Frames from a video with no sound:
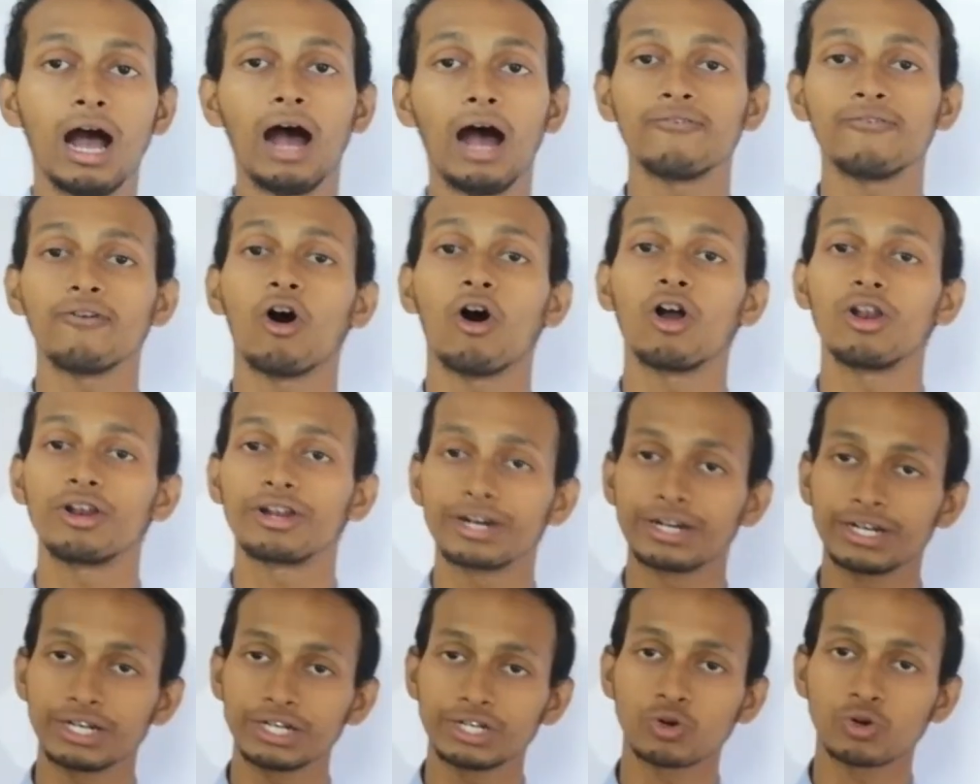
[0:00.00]
I have
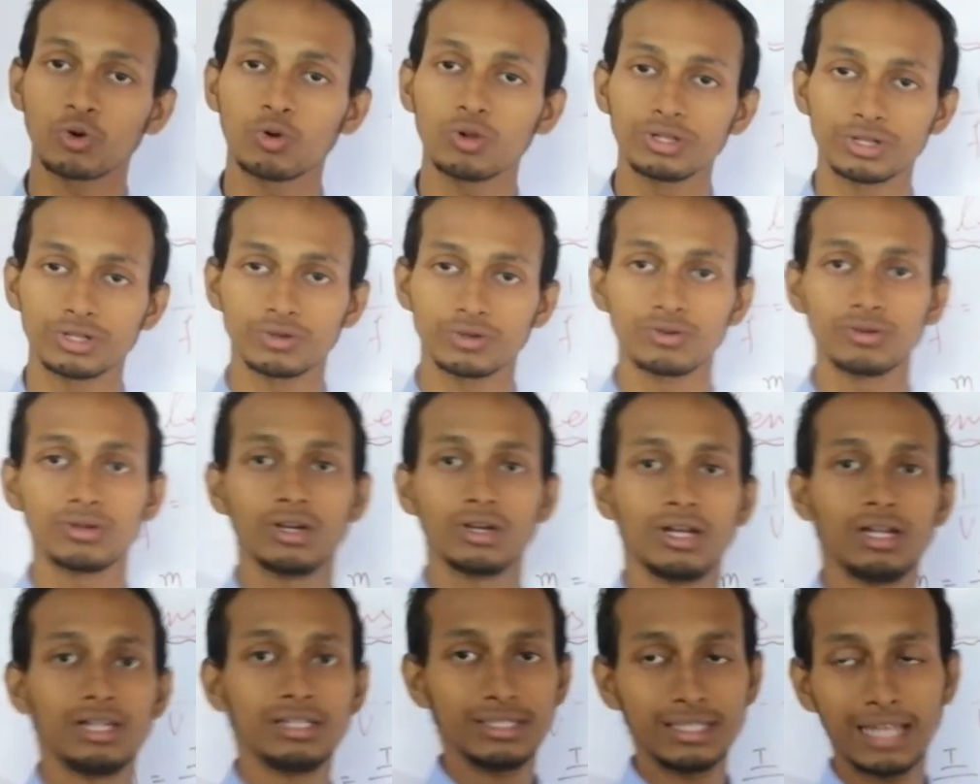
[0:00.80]
already told you
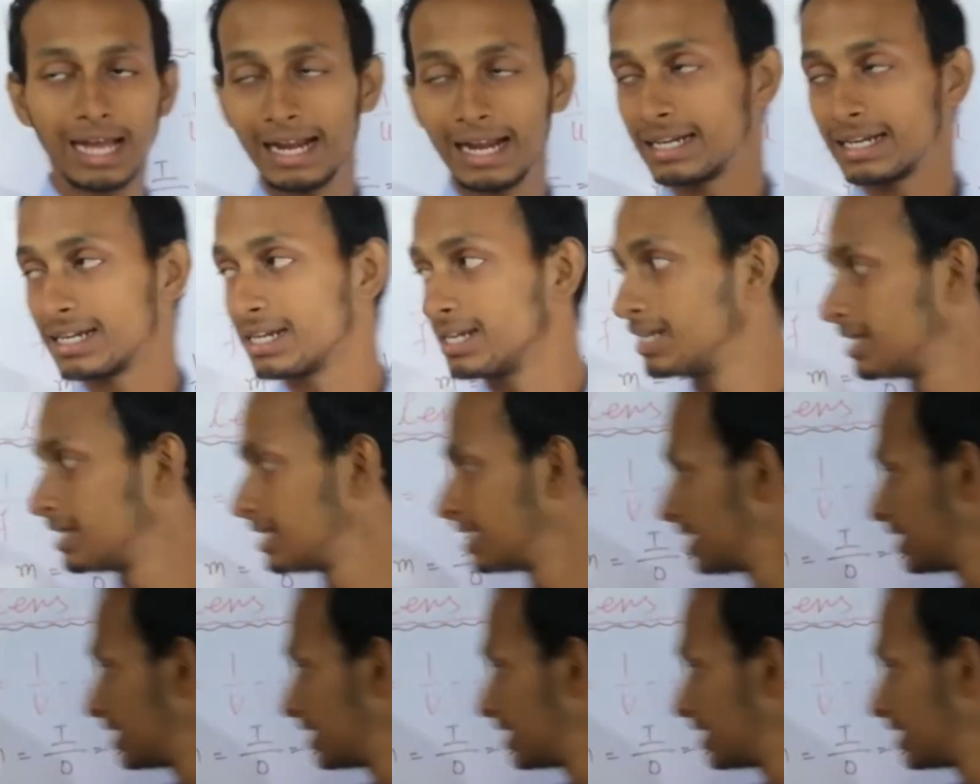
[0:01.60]
that